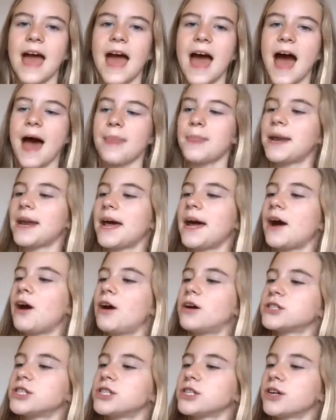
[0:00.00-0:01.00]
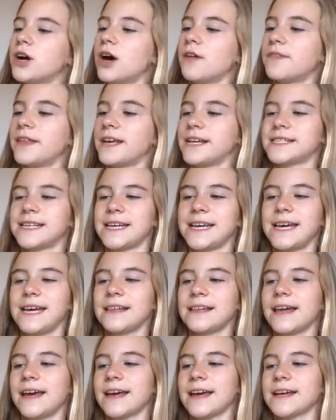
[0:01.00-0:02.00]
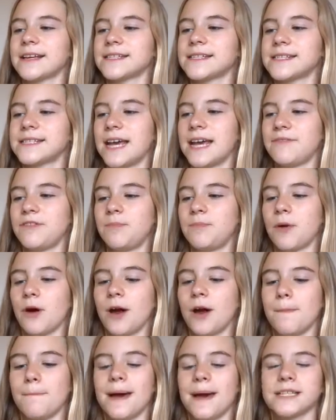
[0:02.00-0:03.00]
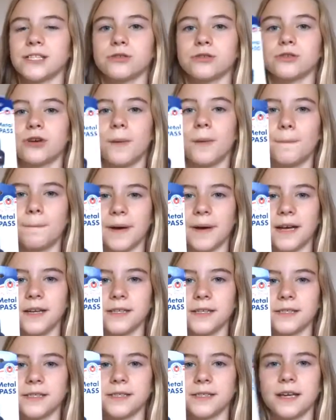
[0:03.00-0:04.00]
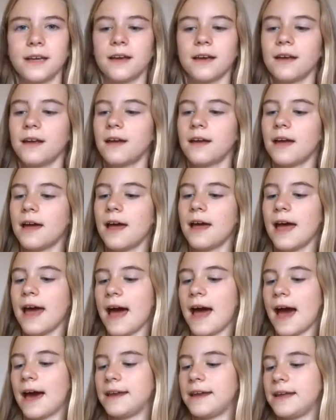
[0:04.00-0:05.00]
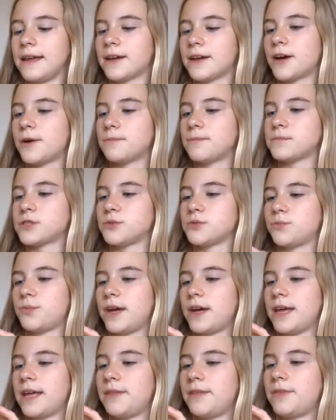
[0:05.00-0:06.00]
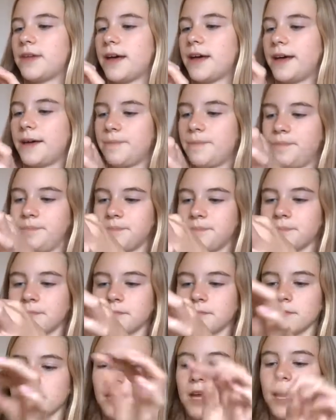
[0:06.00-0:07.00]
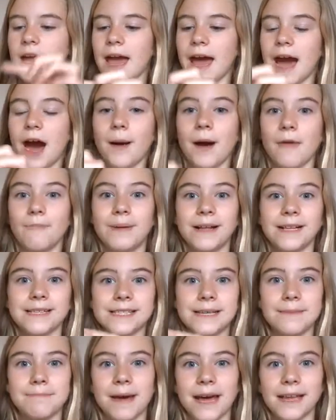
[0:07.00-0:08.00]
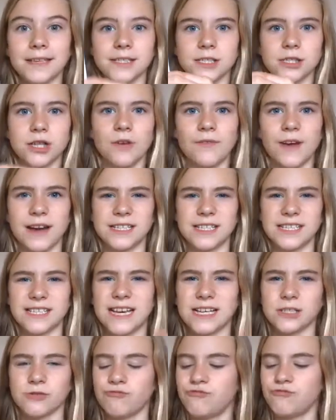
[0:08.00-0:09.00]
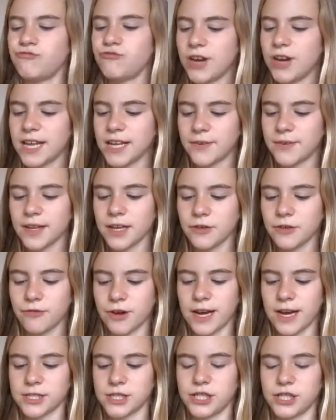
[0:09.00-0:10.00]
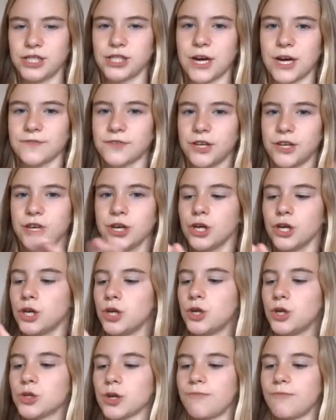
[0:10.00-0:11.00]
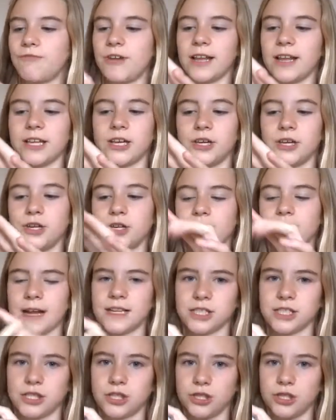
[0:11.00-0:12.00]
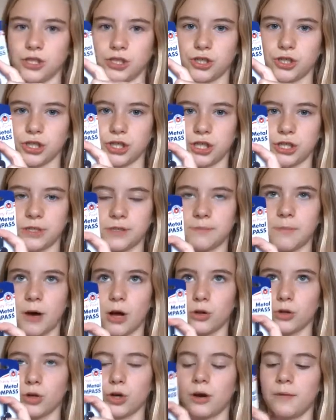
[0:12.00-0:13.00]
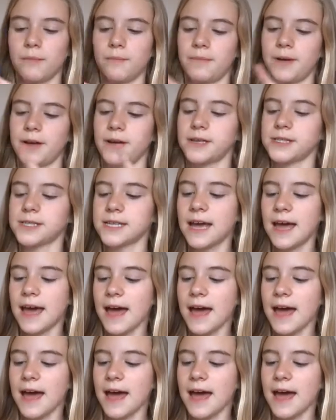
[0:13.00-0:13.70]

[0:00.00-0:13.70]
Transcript: And then I also got this Helix Safety Point metal compass, and it comes with a built-in pencil already, so that's really, really great, so you don't have to use a really huge pencil and such a small compass.